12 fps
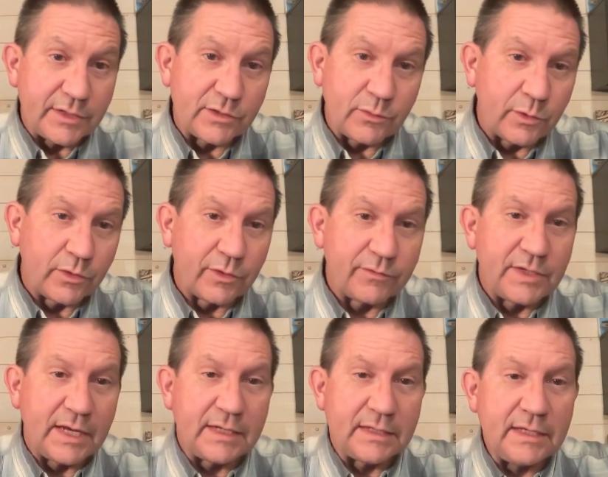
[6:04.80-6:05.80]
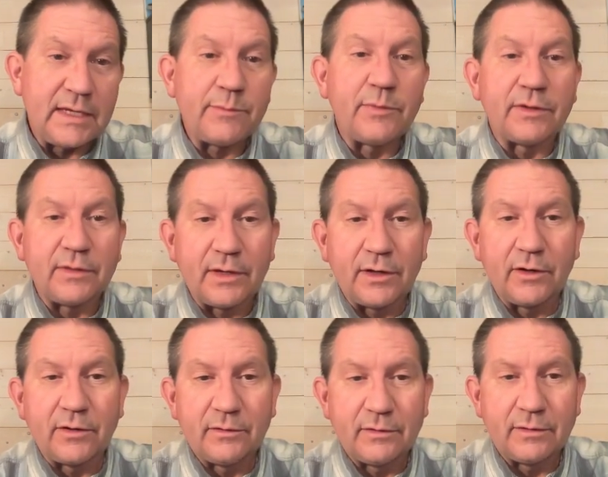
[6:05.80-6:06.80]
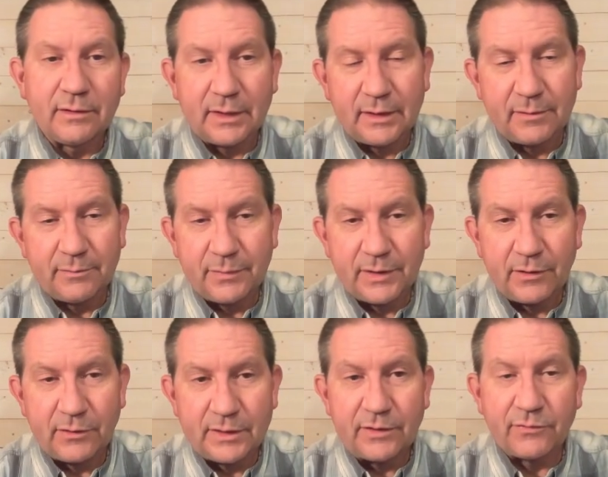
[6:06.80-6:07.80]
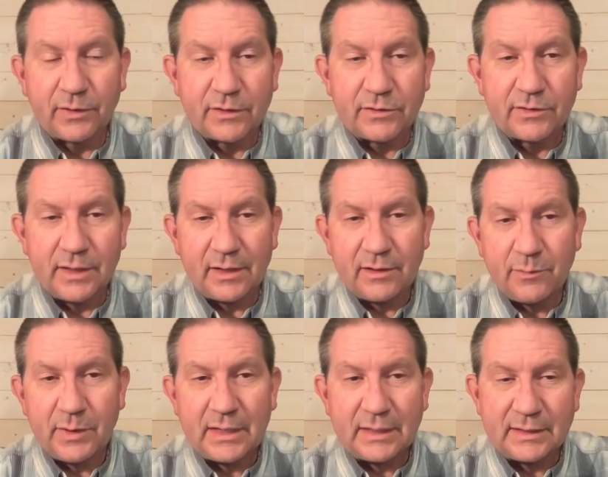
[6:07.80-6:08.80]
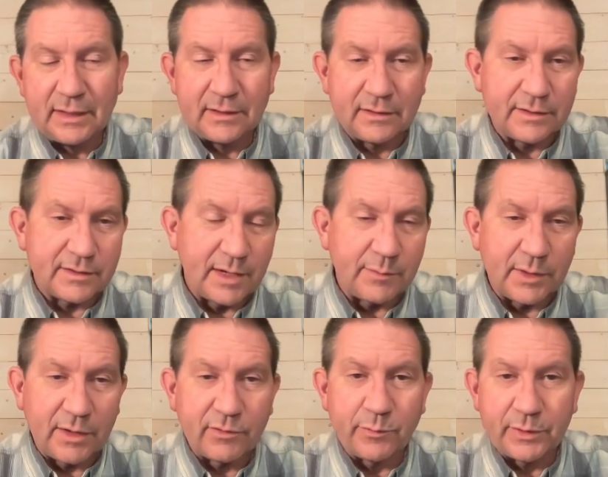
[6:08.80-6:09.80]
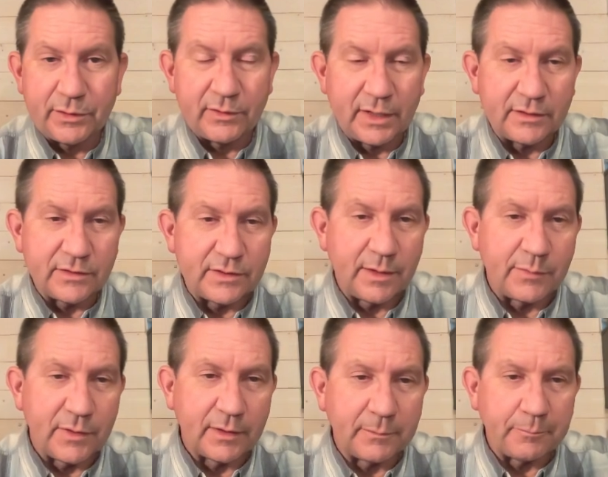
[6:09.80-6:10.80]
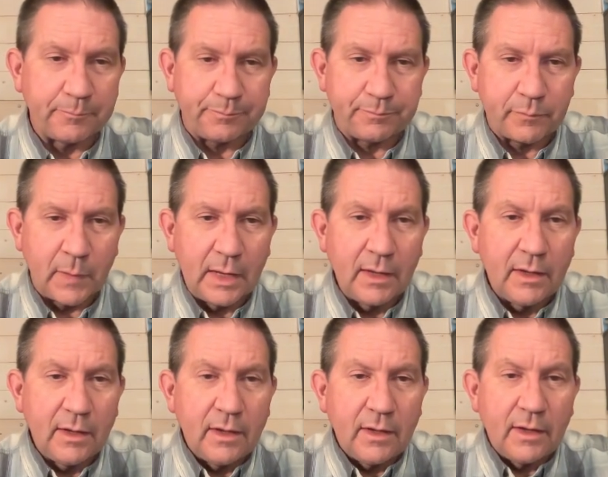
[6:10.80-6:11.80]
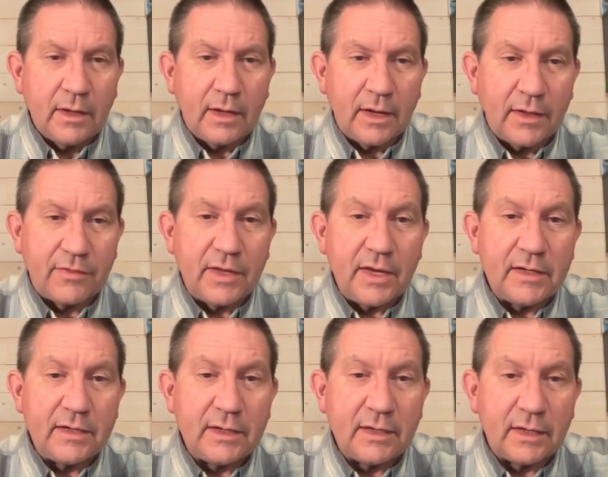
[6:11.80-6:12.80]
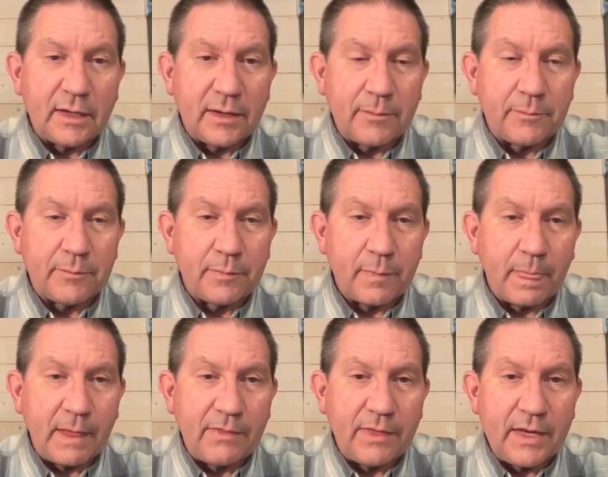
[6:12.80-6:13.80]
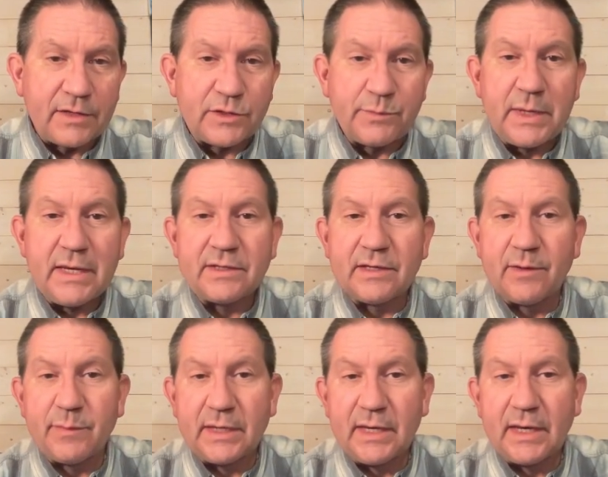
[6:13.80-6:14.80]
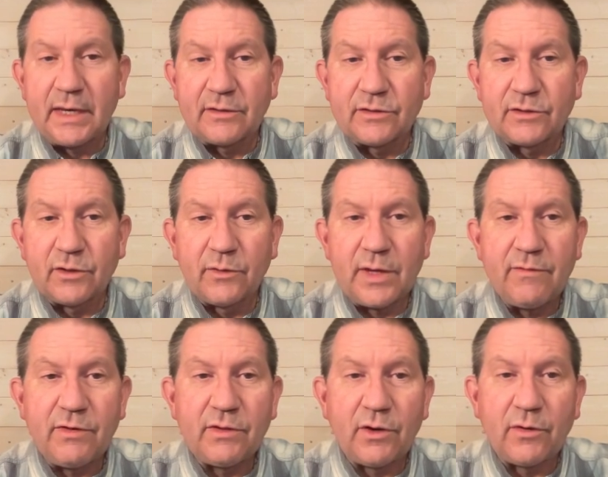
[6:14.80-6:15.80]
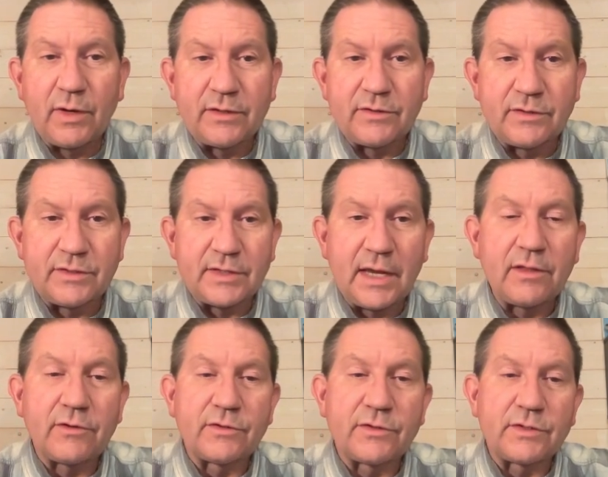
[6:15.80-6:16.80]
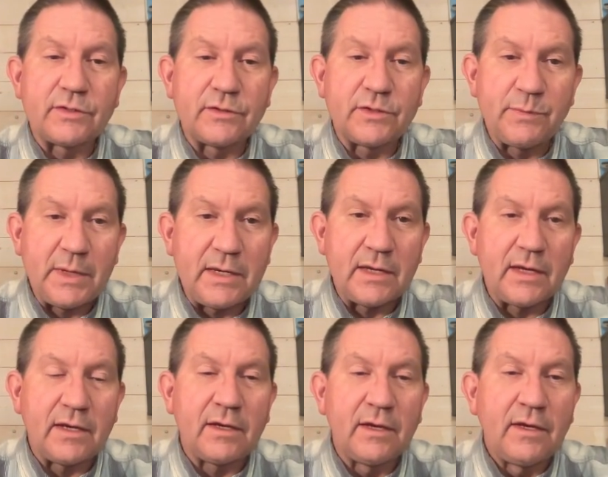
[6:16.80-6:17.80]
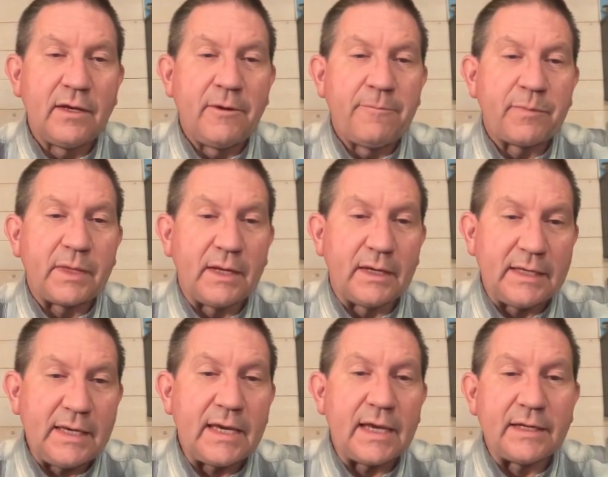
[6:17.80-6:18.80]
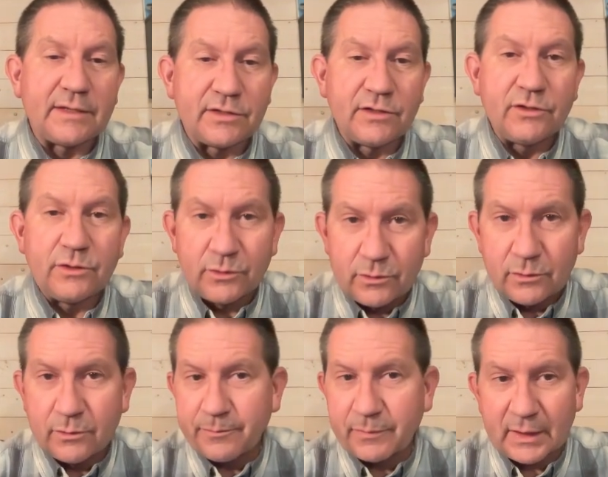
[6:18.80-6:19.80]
as it were, of 10D, but they're different. So they end up being indented the same level, but they're not the same thing. Then they speak to him again. So even though it's the sailors speaking again, it's a new